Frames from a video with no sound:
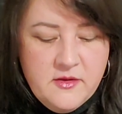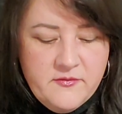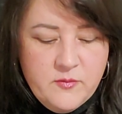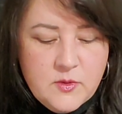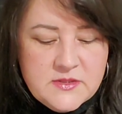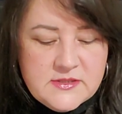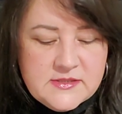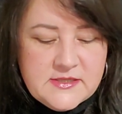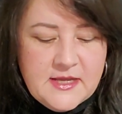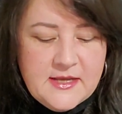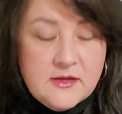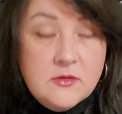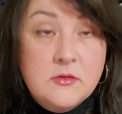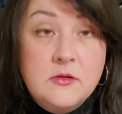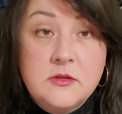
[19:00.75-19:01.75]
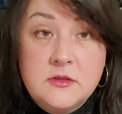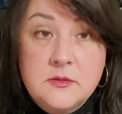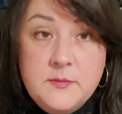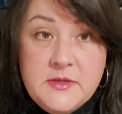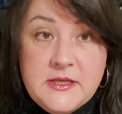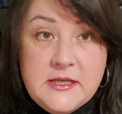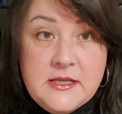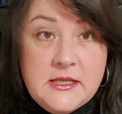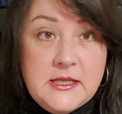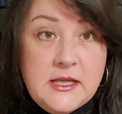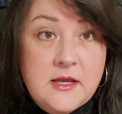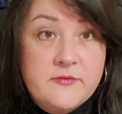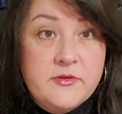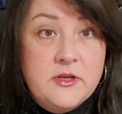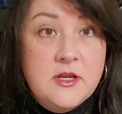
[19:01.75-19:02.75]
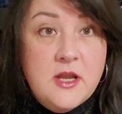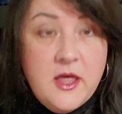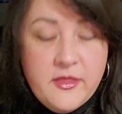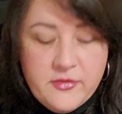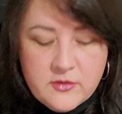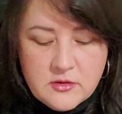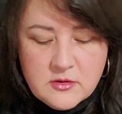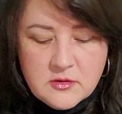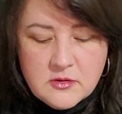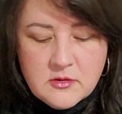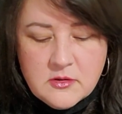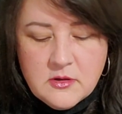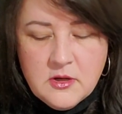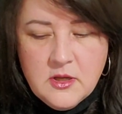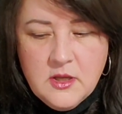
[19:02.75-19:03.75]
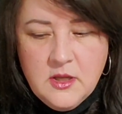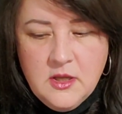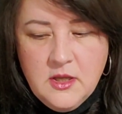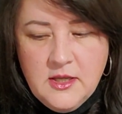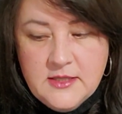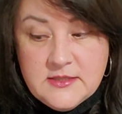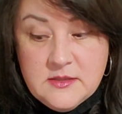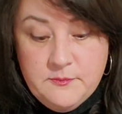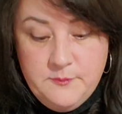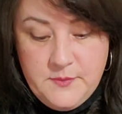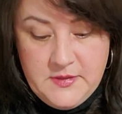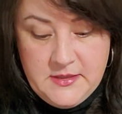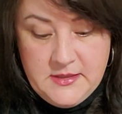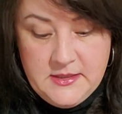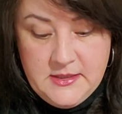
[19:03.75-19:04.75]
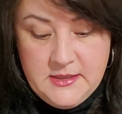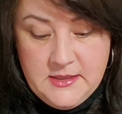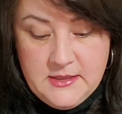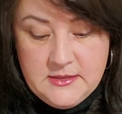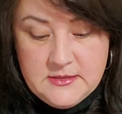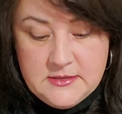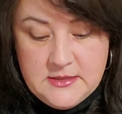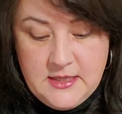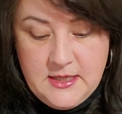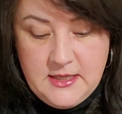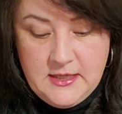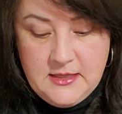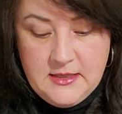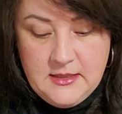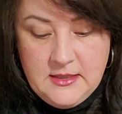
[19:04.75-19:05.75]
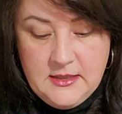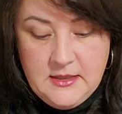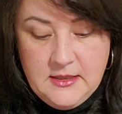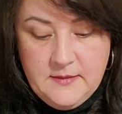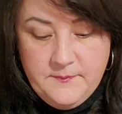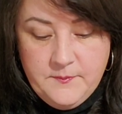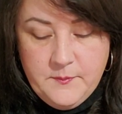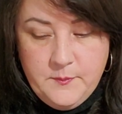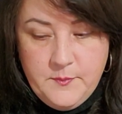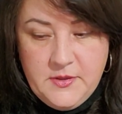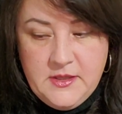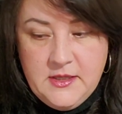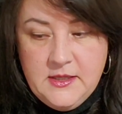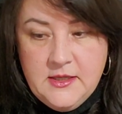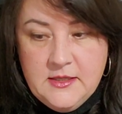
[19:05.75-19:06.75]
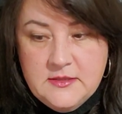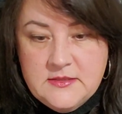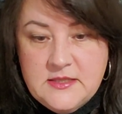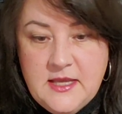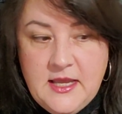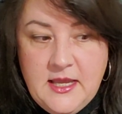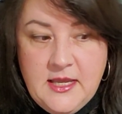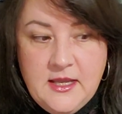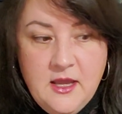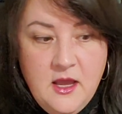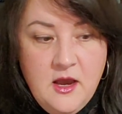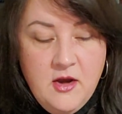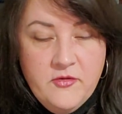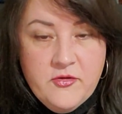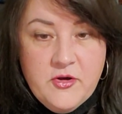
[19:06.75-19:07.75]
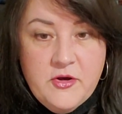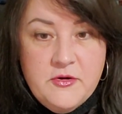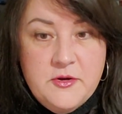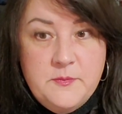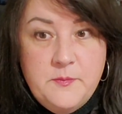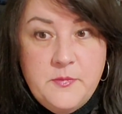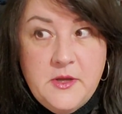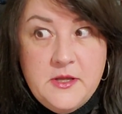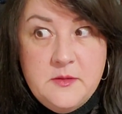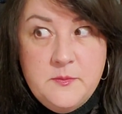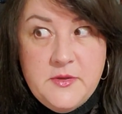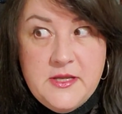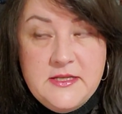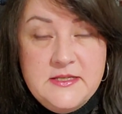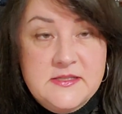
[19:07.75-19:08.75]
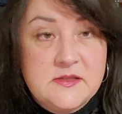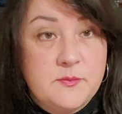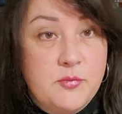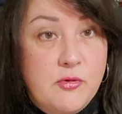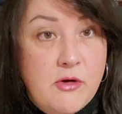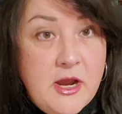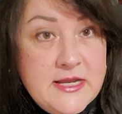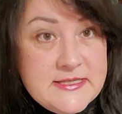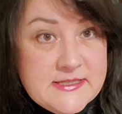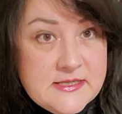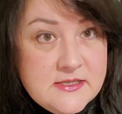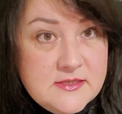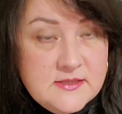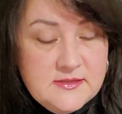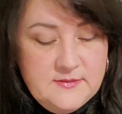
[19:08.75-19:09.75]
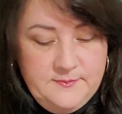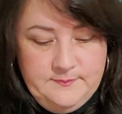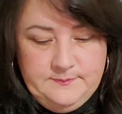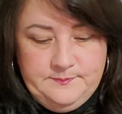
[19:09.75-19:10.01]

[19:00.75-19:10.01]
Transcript: of one cycle and the beginning of another. It's a big day. Big day. Are there going to be any surprises?